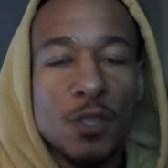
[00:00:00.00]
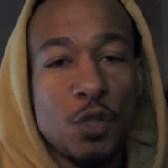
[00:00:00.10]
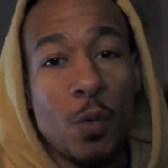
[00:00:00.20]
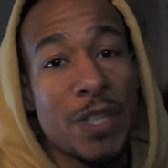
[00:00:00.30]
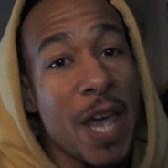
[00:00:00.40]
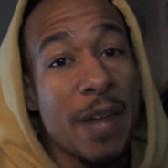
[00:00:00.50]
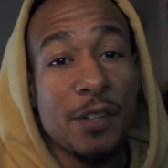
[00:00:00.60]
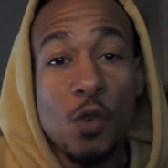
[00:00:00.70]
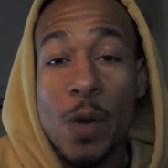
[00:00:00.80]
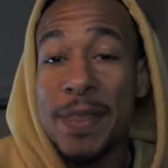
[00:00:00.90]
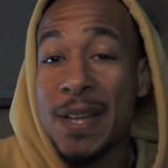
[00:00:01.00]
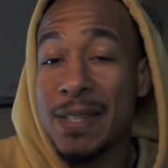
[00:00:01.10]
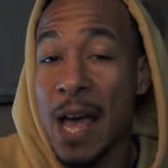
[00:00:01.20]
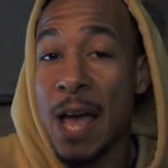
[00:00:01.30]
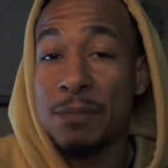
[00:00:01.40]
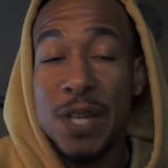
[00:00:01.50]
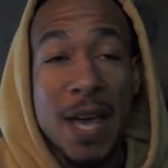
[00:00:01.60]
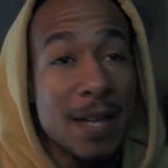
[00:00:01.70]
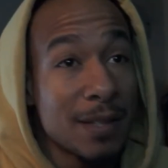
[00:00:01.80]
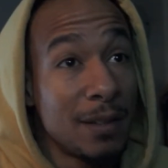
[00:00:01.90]
do what she had to do at that time. She
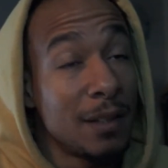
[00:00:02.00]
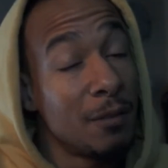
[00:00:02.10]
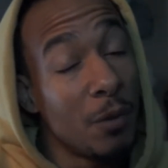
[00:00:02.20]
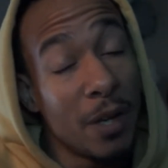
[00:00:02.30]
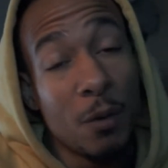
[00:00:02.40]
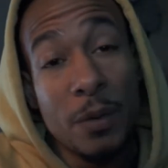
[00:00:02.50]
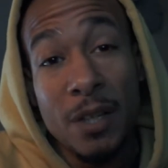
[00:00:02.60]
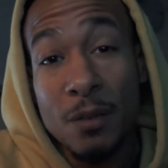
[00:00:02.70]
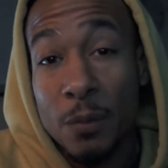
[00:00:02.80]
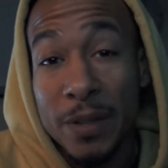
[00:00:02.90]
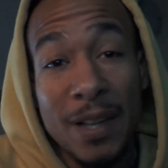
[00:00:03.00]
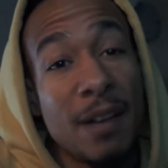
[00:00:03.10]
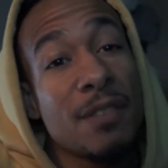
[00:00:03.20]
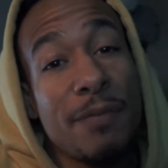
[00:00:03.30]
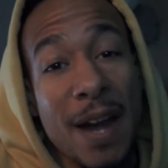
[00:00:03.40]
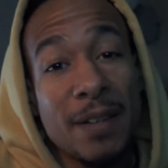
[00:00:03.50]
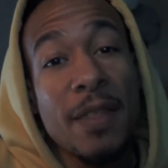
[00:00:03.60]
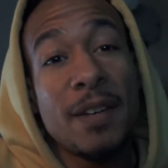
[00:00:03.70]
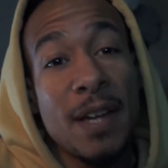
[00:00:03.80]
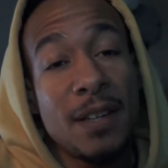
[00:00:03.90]
had to look. Well, we live to fight
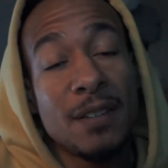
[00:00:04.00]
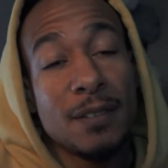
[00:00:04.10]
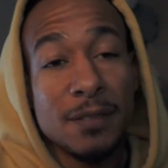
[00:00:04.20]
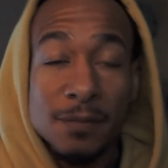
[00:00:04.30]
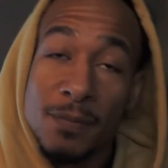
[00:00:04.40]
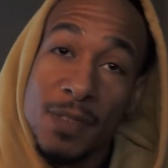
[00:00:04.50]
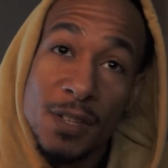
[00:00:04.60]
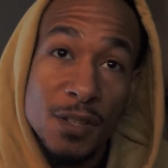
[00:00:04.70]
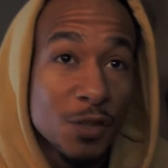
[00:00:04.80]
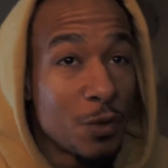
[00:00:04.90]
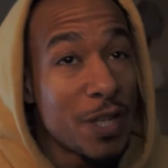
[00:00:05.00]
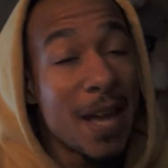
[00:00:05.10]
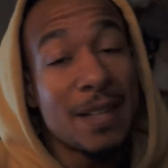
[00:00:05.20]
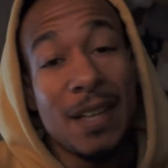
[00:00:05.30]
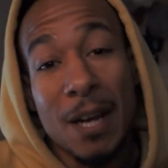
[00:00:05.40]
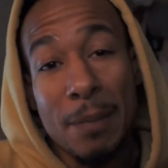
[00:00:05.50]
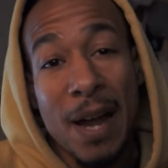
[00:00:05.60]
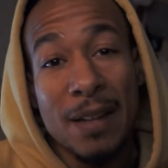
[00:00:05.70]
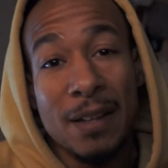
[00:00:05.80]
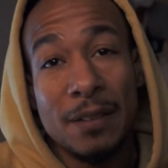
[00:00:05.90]
another day. So she had to get up
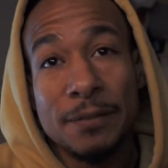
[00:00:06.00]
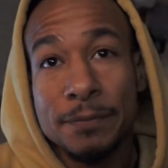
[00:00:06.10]
out of there.